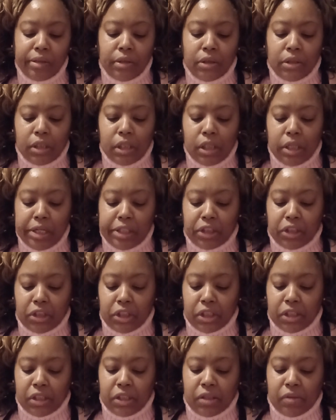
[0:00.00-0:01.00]

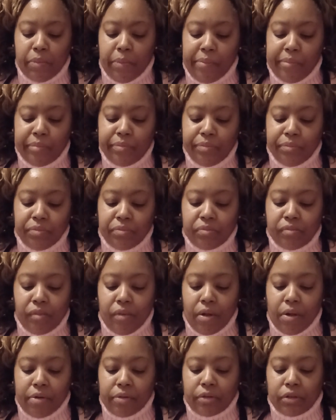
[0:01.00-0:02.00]
Delicious.
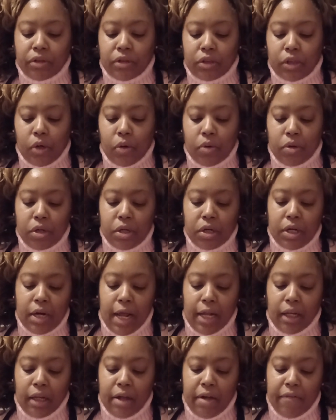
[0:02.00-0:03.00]
So good.
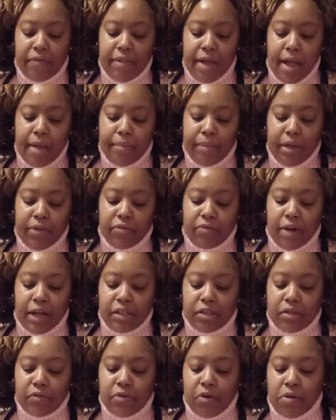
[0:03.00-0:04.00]
I love that beef
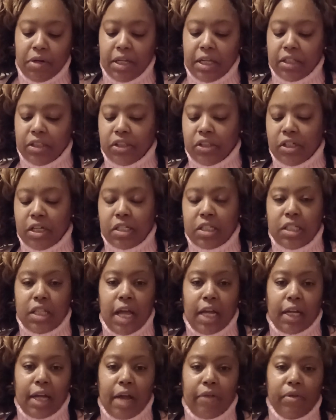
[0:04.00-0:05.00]
rice-a-roni. It's just
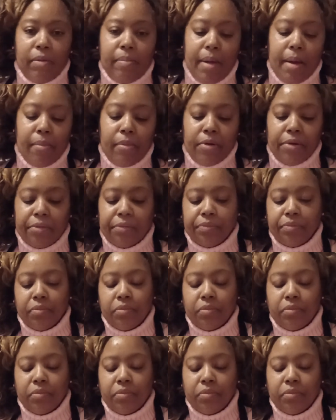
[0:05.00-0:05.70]
like I remember.